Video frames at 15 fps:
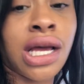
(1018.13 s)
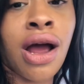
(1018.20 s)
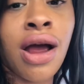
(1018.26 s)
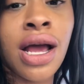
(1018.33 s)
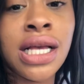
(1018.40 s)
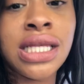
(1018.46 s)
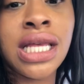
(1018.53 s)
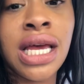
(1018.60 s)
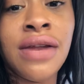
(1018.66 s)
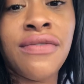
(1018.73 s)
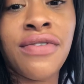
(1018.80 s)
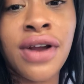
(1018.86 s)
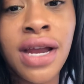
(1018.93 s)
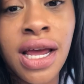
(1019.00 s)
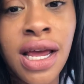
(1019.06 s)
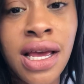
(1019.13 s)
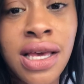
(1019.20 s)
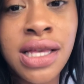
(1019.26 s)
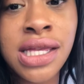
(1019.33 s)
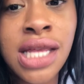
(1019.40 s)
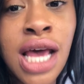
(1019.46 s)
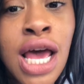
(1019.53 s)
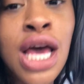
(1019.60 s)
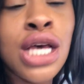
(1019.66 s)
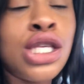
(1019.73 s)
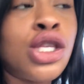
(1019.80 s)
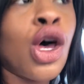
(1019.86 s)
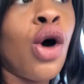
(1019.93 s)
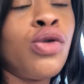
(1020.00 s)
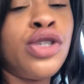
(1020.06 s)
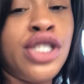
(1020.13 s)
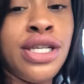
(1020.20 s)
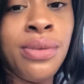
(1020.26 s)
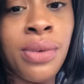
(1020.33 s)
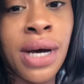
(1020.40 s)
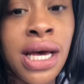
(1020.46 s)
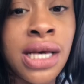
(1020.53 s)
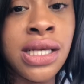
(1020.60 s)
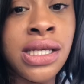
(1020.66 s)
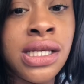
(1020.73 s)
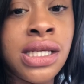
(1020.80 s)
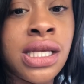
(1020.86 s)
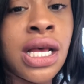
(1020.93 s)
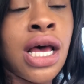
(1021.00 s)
Carrington for days. So she wins.